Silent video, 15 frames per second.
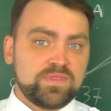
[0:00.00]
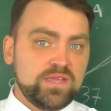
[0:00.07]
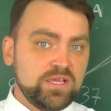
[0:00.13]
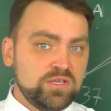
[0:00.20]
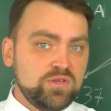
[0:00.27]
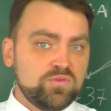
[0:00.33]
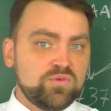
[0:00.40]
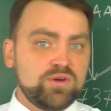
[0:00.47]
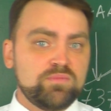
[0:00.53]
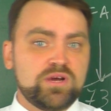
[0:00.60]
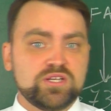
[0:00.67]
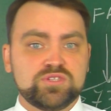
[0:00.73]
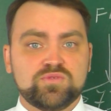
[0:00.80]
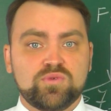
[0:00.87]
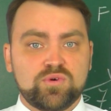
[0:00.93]
Thank you very
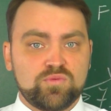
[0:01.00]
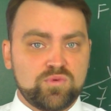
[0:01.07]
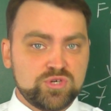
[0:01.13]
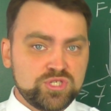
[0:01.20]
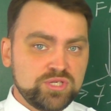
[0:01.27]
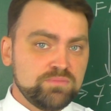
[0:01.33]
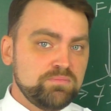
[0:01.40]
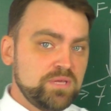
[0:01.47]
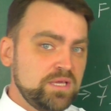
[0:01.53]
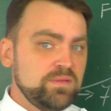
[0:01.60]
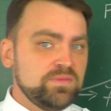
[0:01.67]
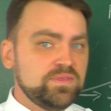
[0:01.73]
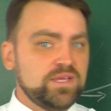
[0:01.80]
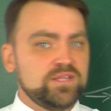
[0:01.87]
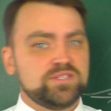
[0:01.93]
much for watching
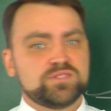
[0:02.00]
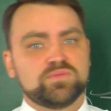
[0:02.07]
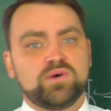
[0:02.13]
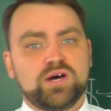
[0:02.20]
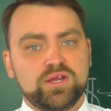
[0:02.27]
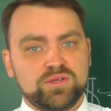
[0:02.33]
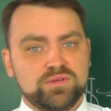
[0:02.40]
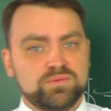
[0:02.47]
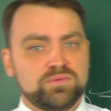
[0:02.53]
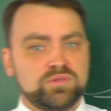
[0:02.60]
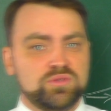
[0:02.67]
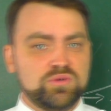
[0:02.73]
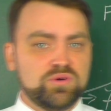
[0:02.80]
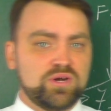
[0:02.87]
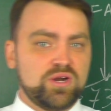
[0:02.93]
me. That is why
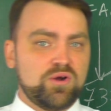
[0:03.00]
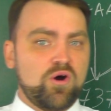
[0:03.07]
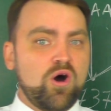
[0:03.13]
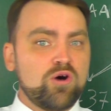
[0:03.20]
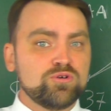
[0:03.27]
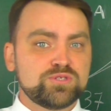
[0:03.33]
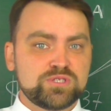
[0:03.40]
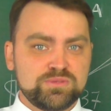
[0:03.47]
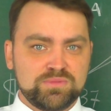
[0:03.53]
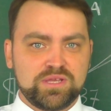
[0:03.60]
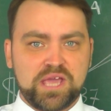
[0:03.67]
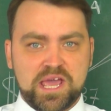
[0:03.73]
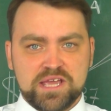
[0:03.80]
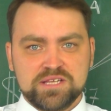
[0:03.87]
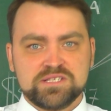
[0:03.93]
you are awesome
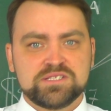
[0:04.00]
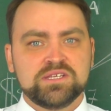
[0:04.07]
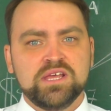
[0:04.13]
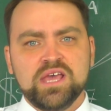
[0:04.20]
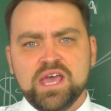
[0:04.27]
guys.